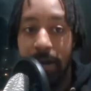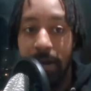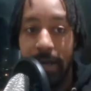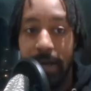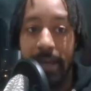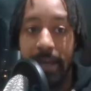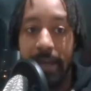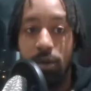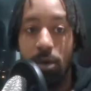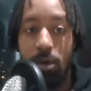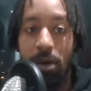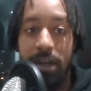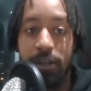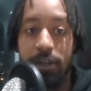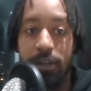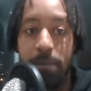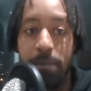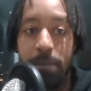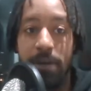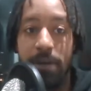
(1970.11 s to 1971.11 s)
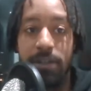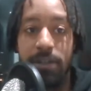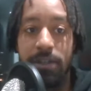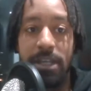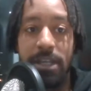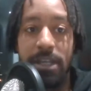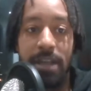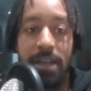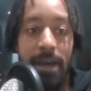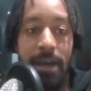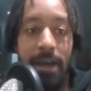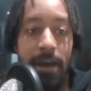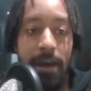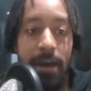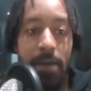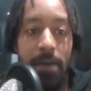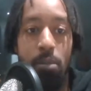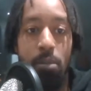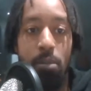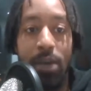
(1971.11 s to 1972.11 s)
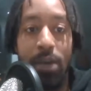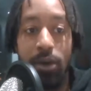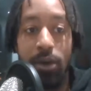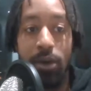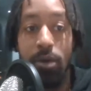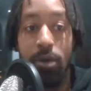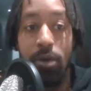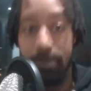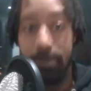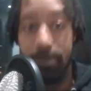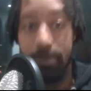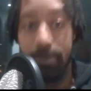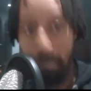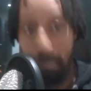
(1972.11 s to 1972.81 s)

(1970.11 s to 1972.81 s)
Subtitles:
It is quite Spursy that we could